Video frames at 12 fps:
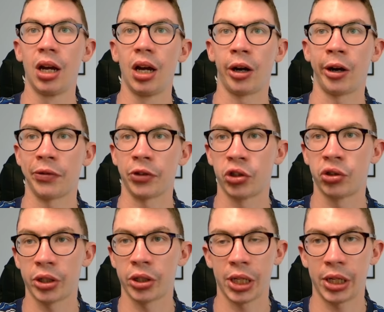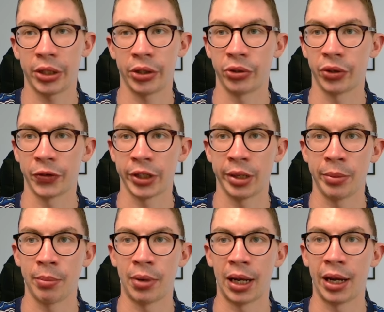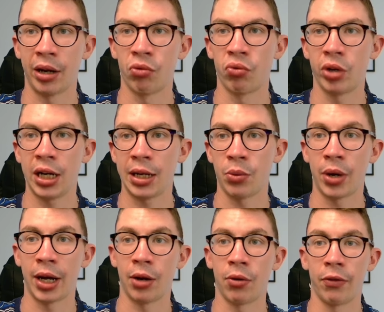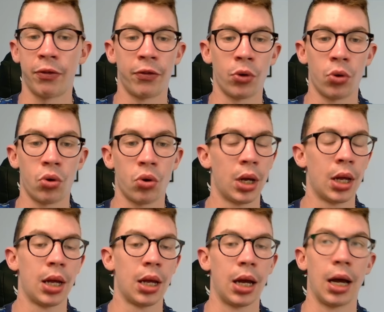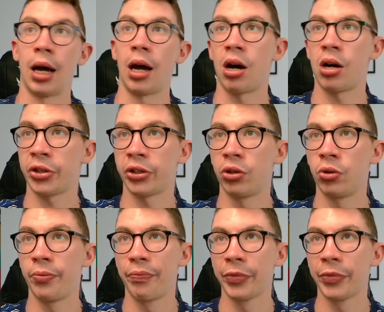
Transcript: I'll go for Trossard, who's obviously been playing really well for Arsenal.